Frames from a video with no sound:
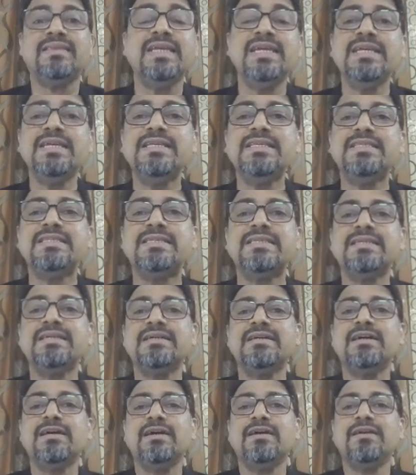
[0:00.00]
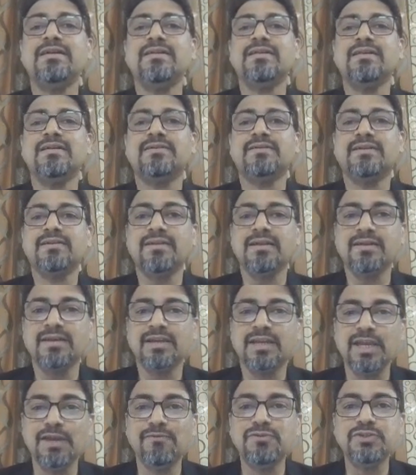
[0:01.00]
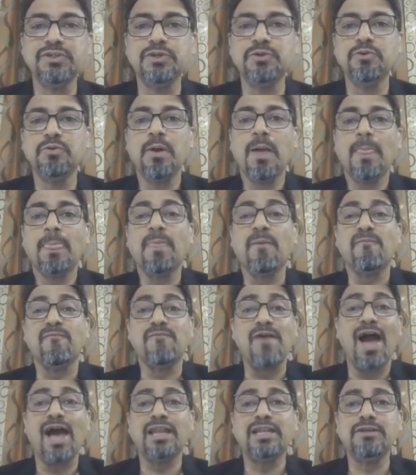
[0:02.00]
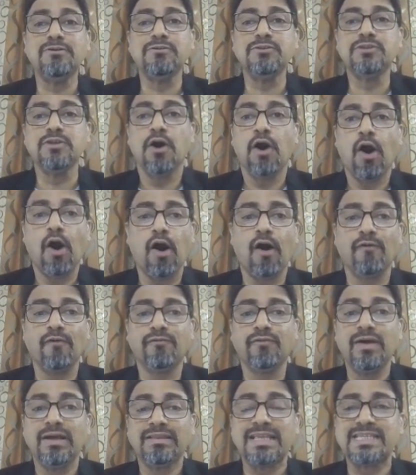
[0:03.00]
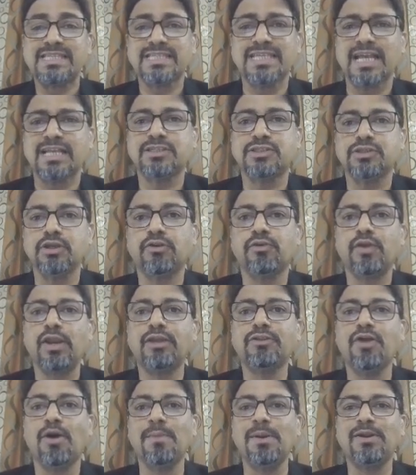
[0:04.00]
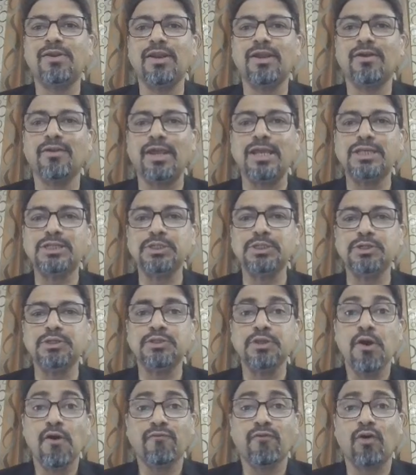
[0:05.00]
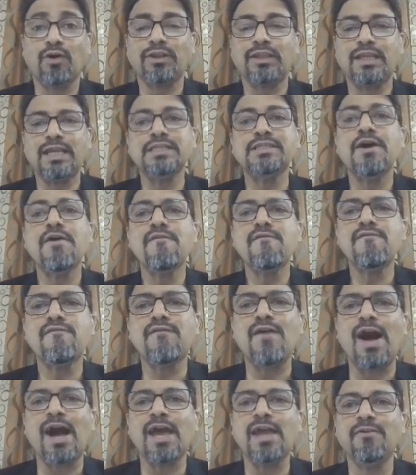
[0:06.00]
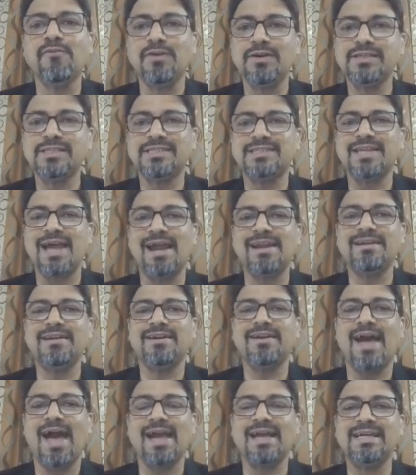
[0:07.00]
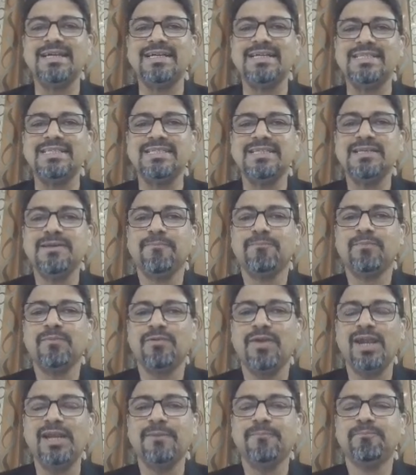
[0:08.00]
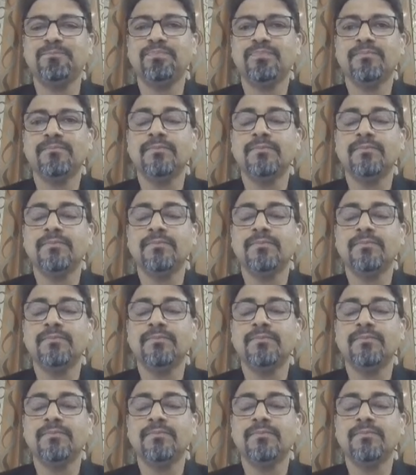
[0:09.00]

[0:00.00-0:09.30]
These gives you the values of the 6 trigonometric ratios for these 5 standard angles, right?